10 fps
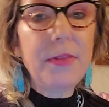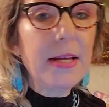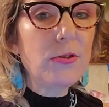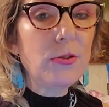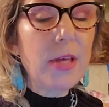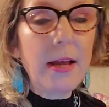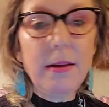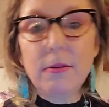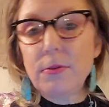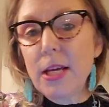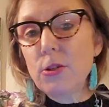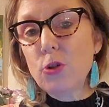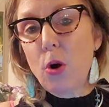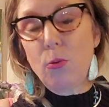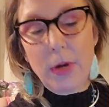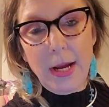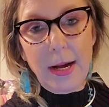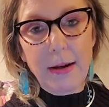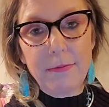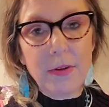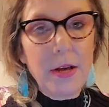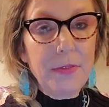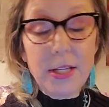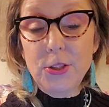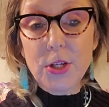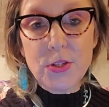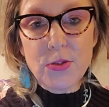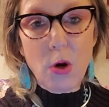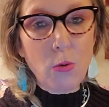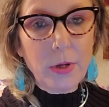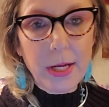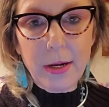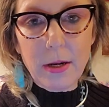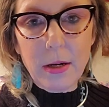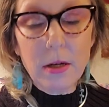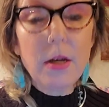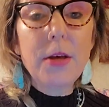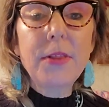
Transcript: They, they, they don't have, they just don't care.